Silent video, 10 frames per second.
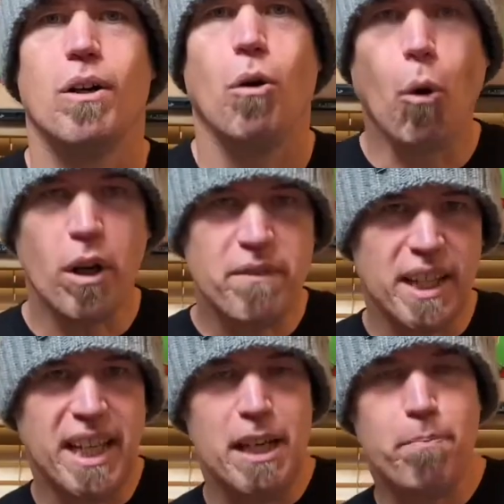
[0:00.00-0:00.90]
All of the
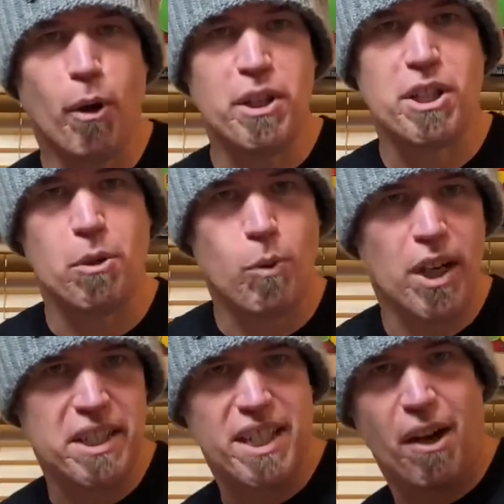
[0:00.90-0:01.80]
key points I'd
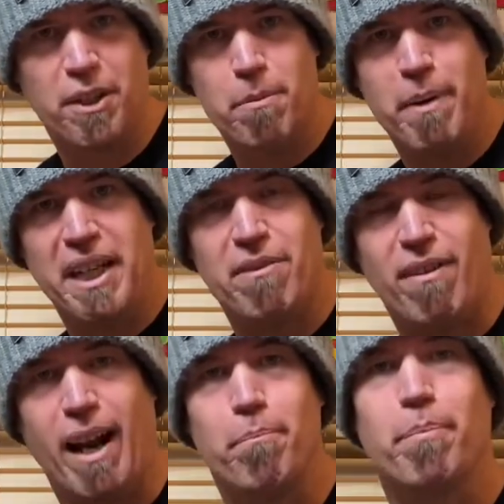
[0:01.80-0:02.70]
worked out on the mini
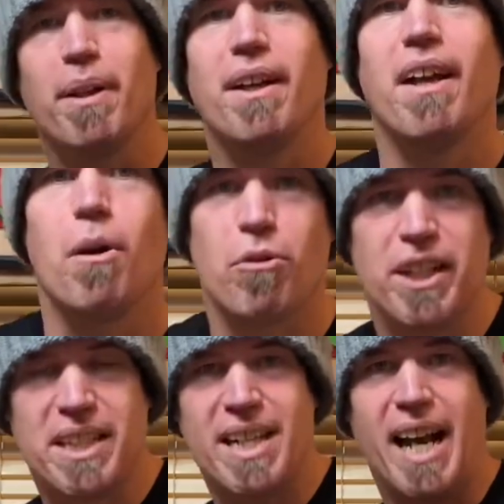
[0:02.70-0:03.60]
ramp were
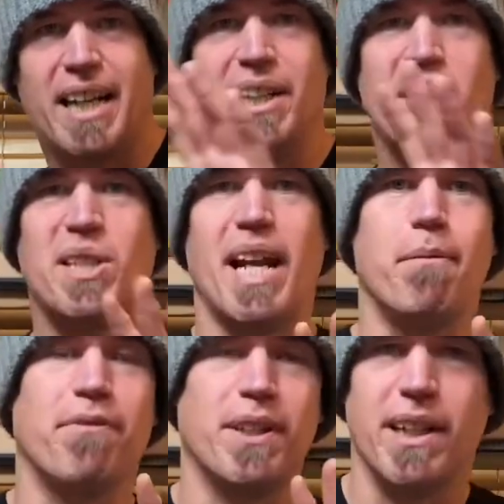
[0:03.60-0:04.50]
exactly the
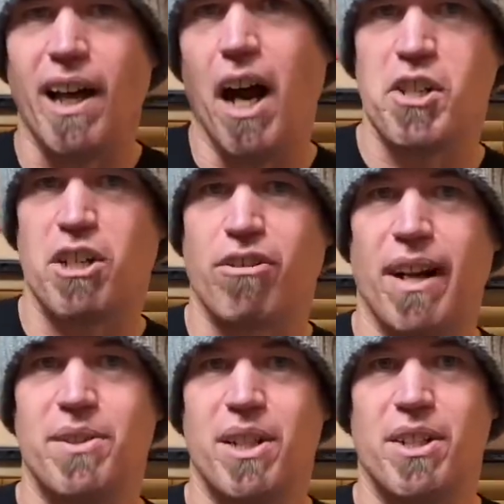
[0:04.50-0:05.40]
same for the larger
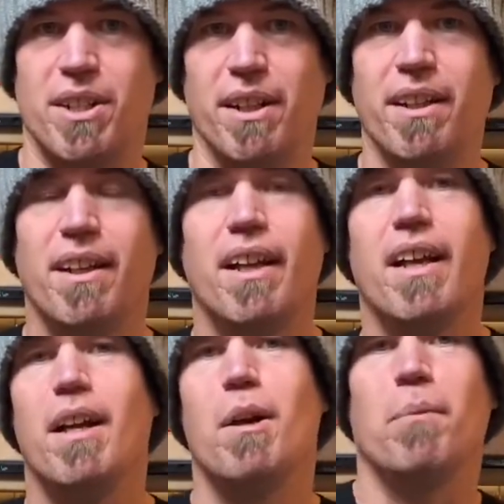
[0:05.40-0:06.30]
transition.
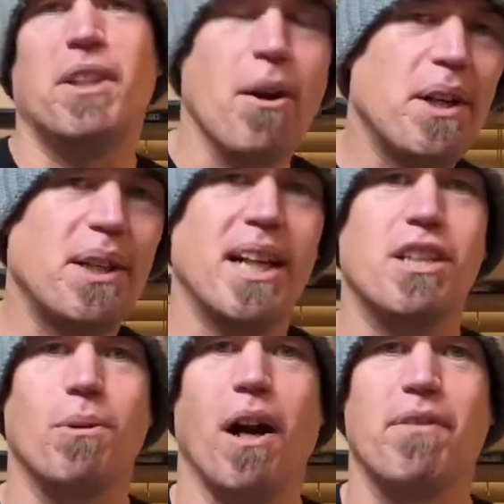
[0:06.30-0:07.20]
The only thing
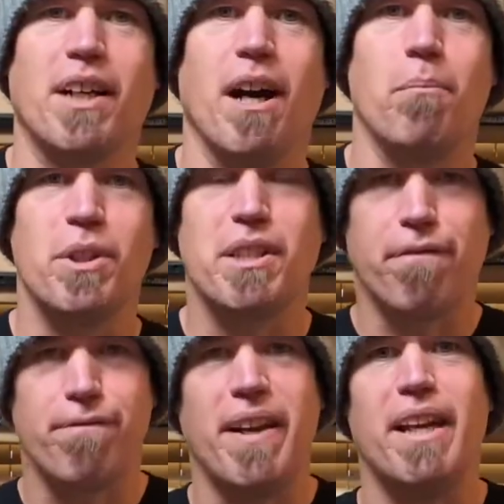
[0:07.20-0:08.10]
to overcome was the
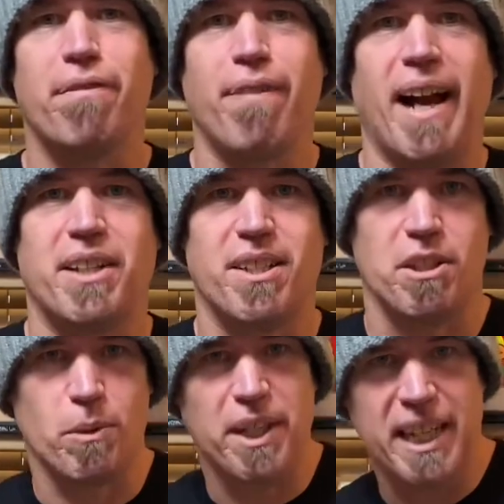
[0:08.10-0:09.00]
fear factor,
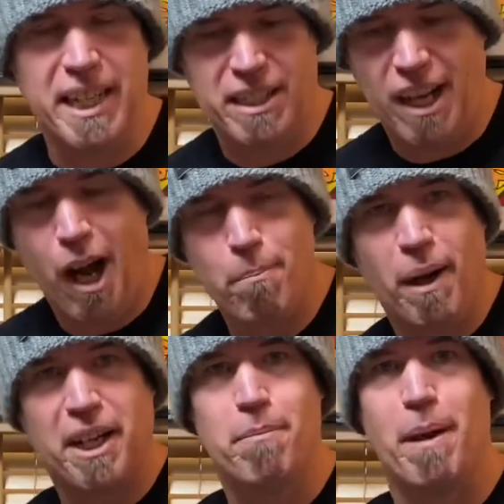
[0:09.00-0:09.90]
so I needed to up
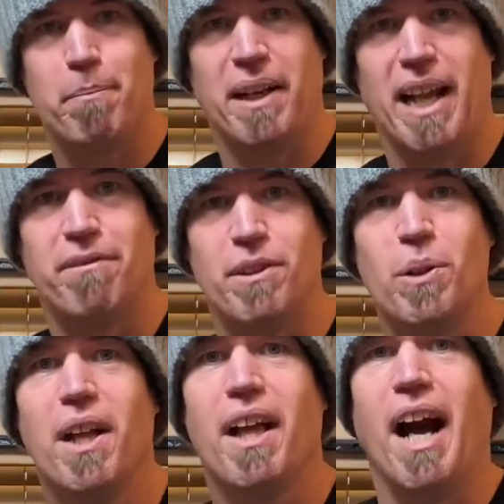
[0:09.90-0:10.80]
my commitment
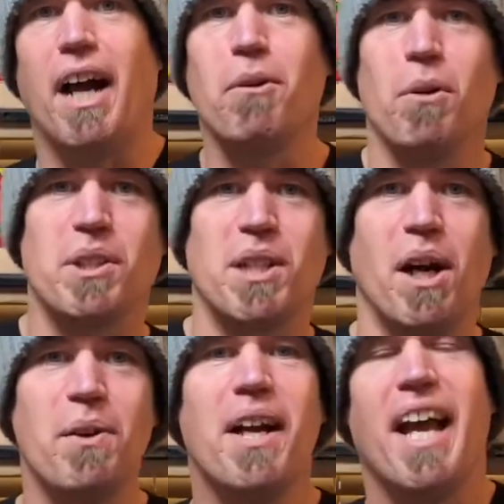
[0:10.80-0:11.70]
level and
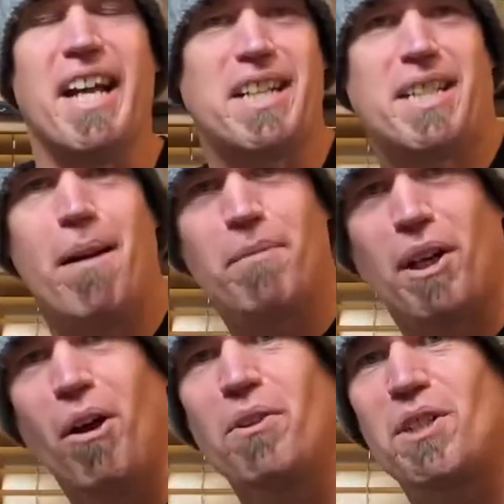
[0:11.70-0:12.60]
also accept the
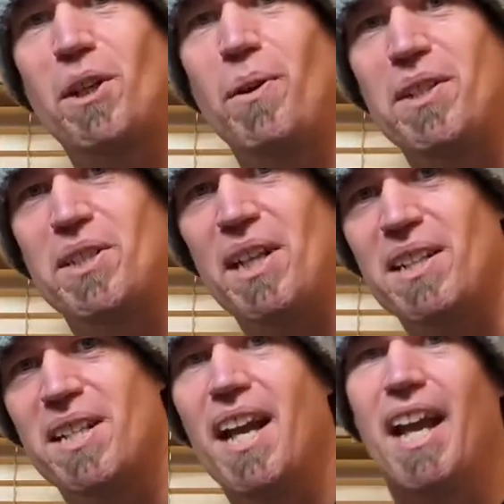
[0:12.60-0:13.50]

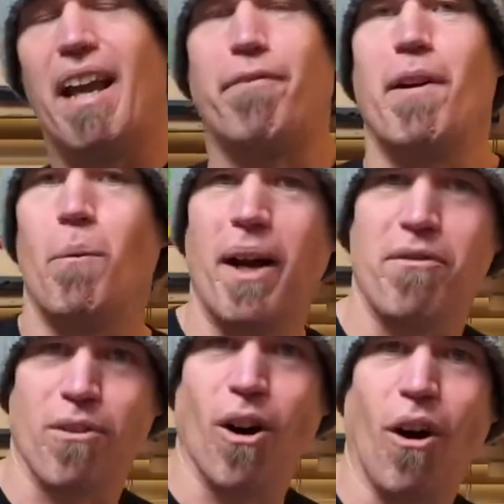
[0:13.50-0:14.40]
consequences if it went
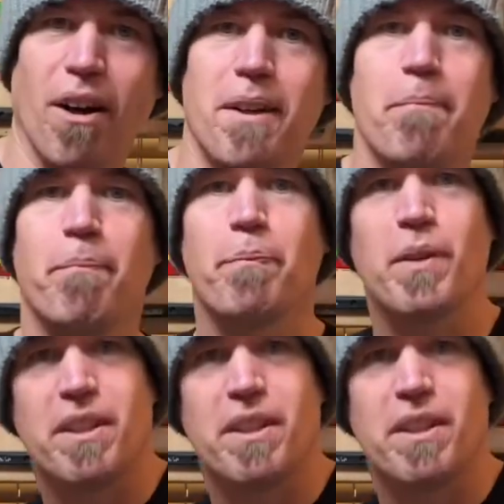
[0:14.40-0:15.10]
wrong. To